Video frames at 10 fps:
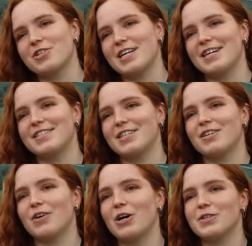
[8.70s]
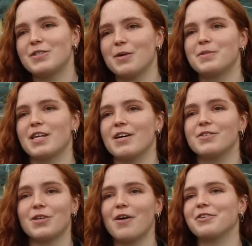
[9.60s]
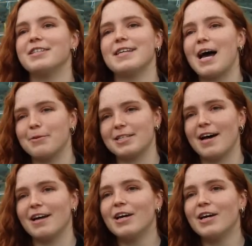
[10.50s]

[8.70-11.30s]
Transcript: test of our subscale soft goods habitat.